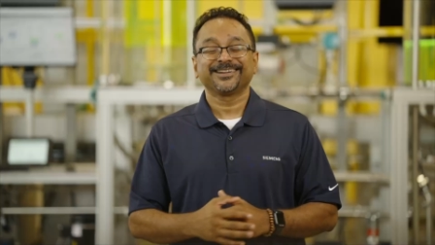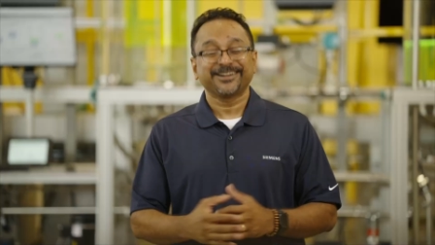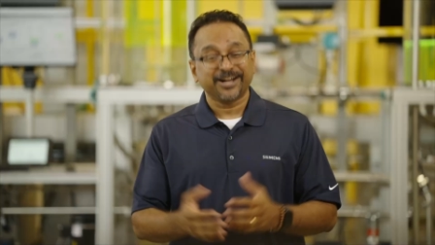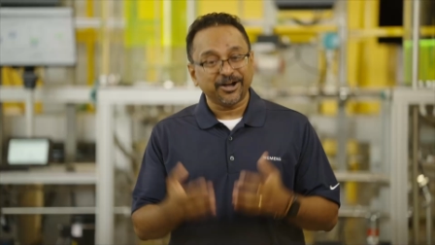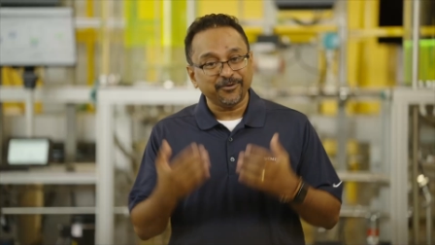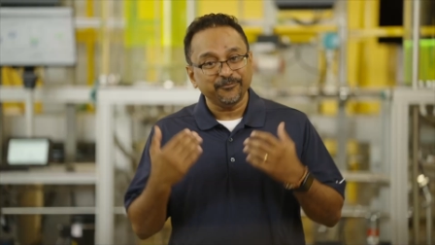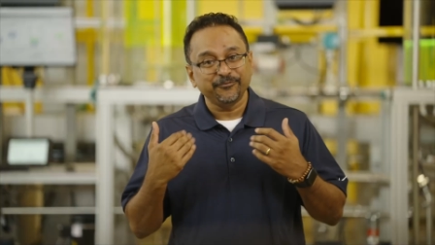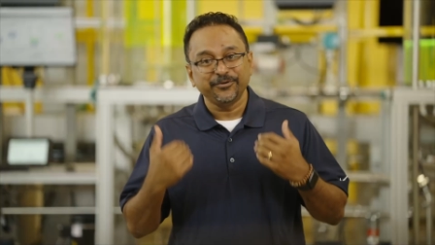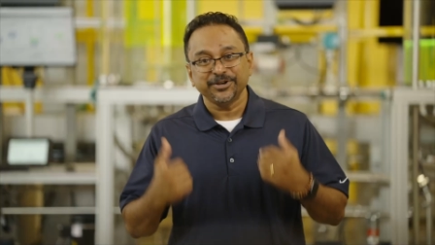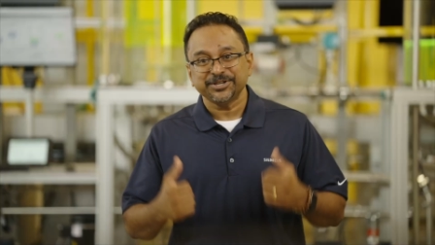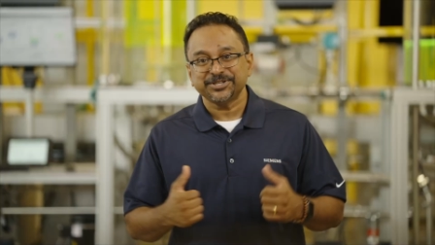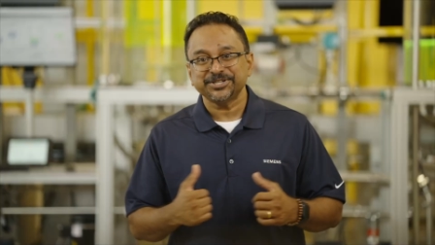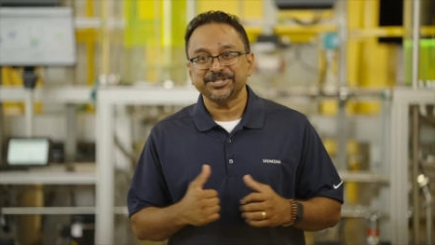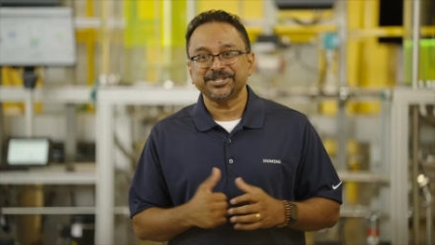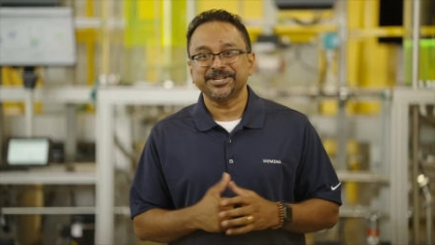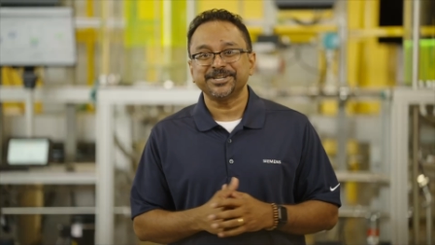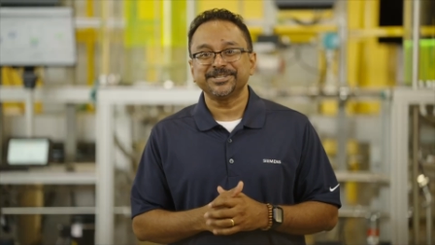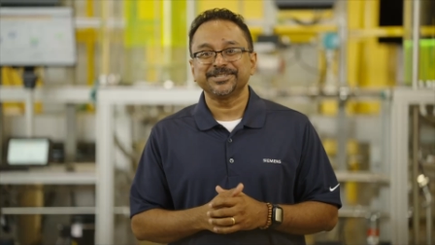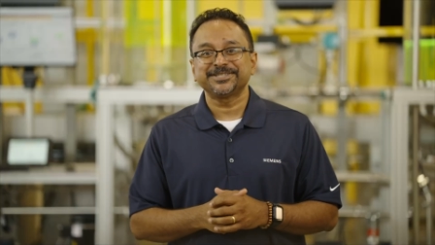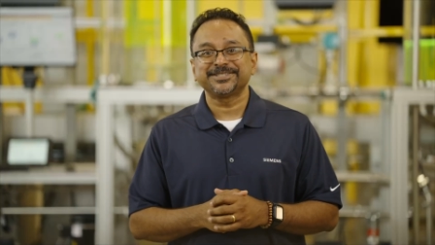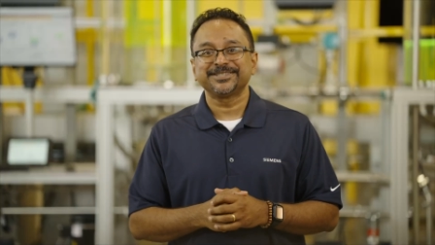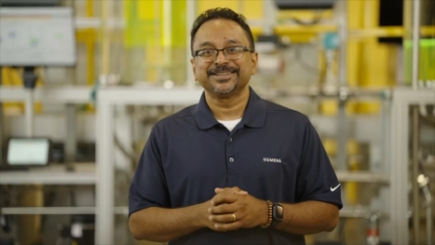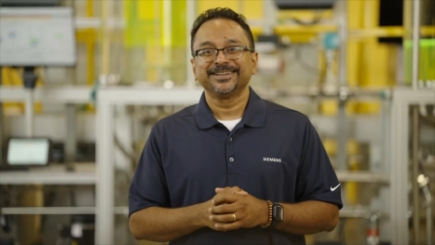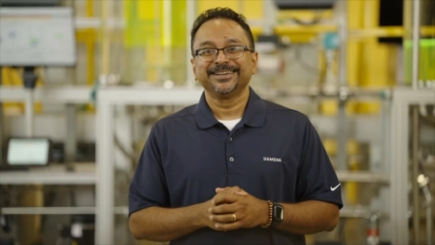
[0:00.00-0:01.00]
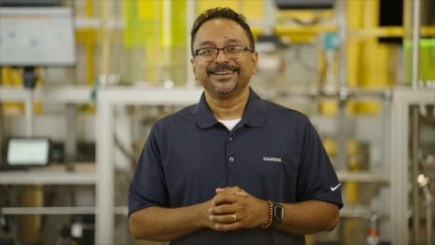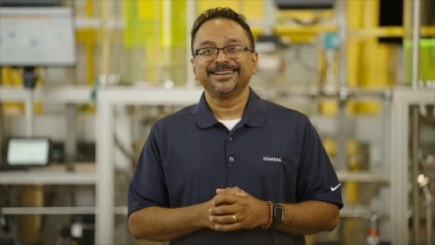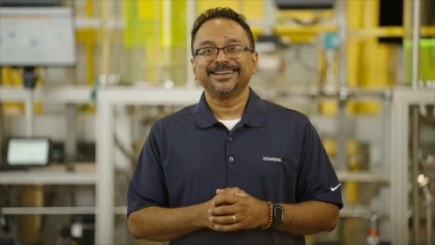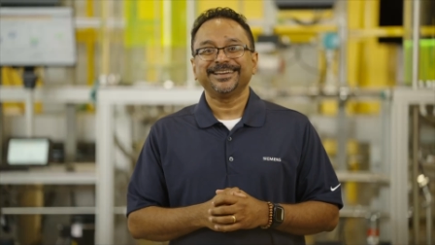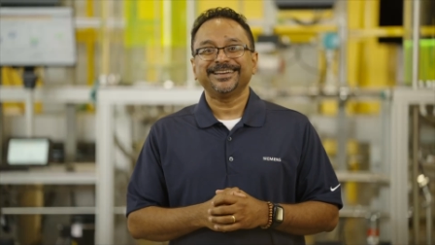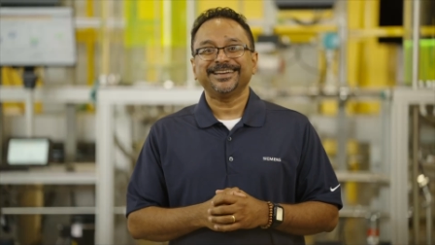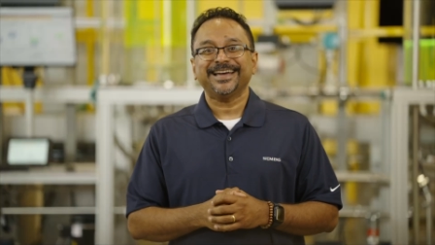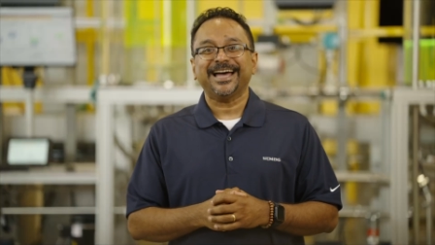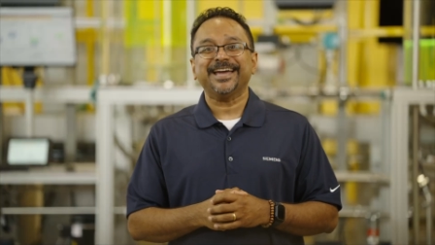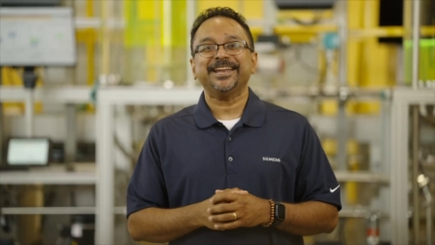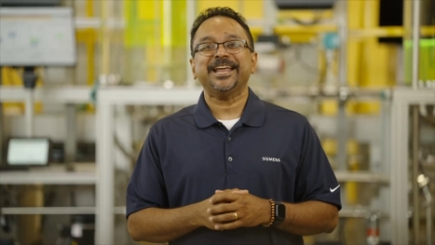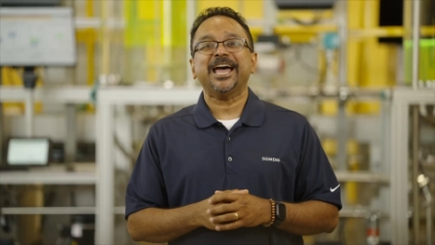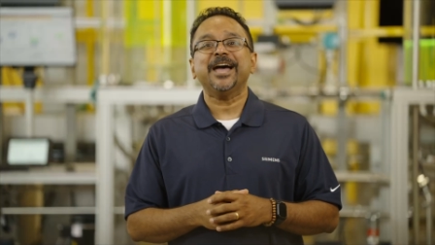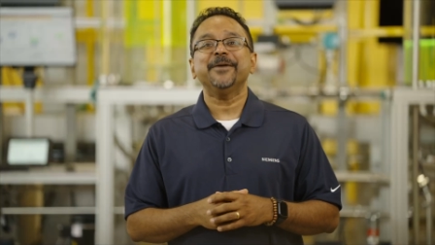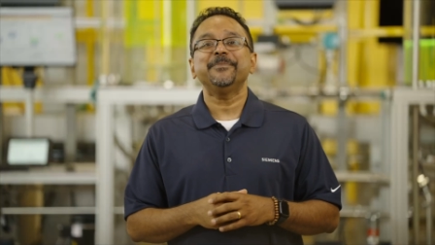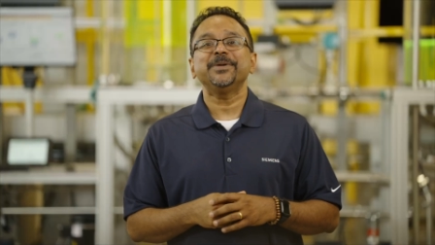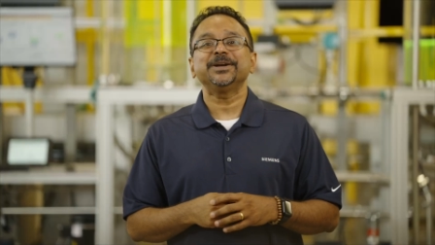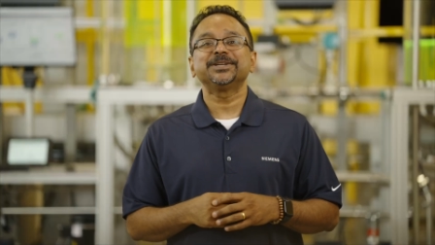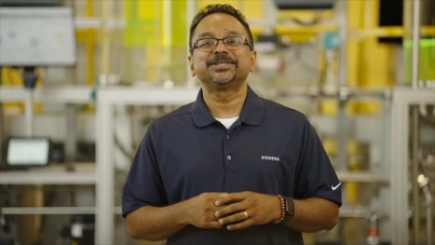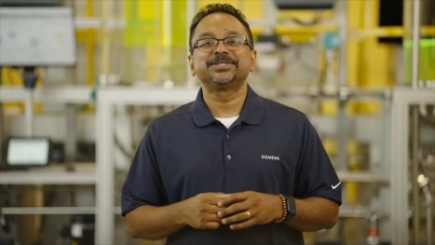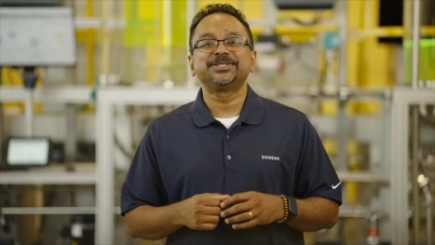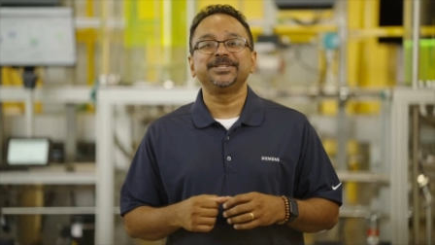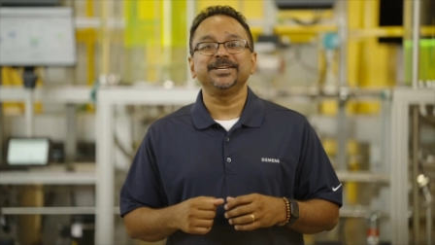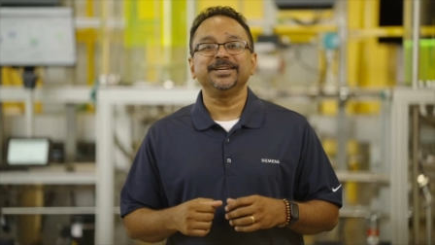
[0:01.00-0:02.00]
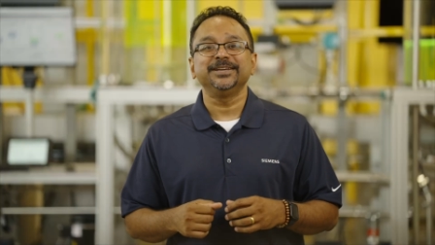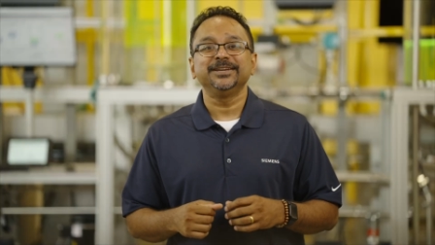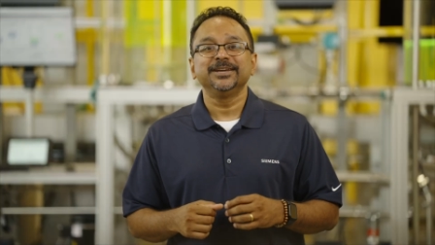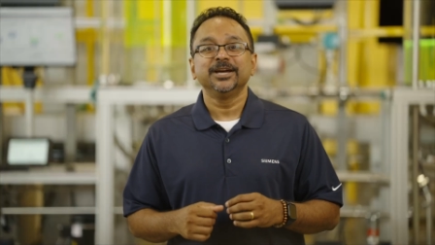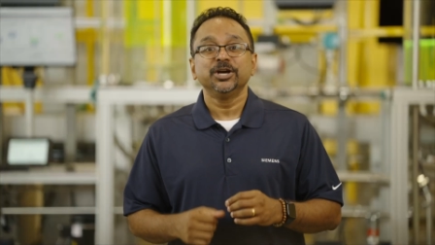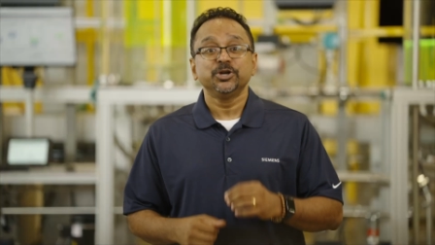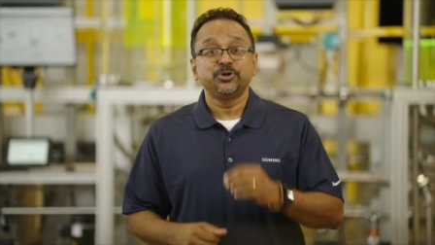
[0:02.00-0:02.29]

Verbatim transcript: Come visit us at M X D